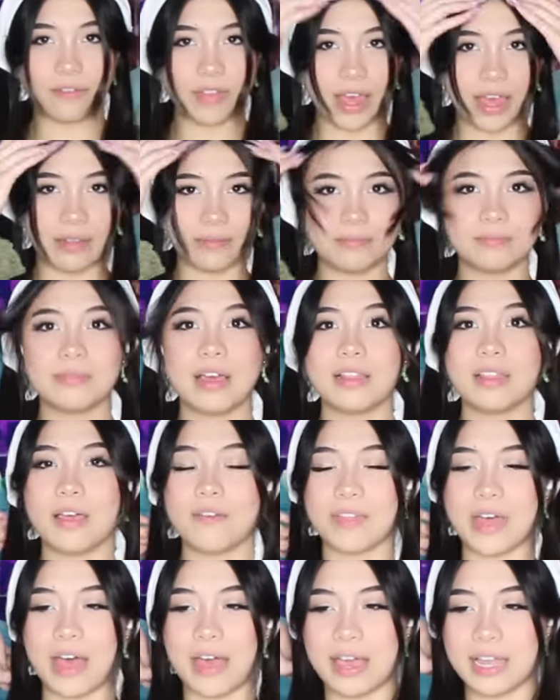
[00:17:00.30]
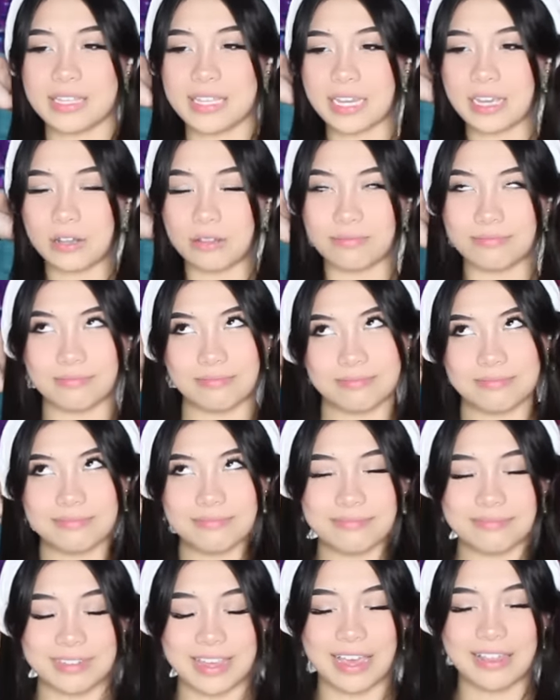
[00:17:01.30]
I love that. I love that. It's like
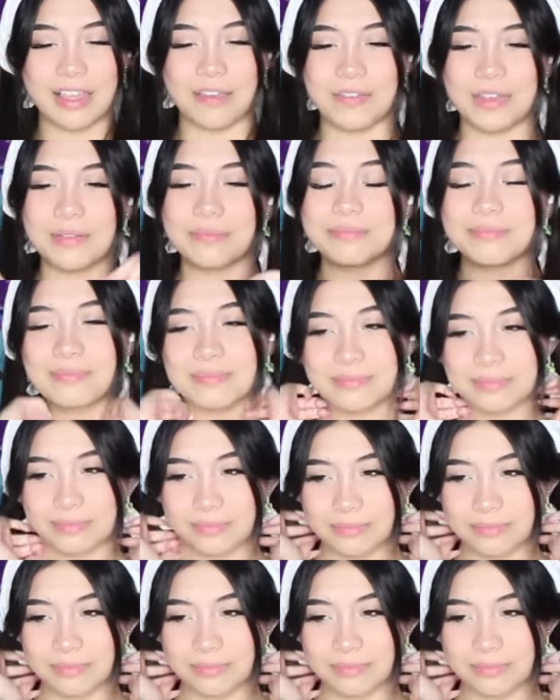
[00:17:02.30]
I love it.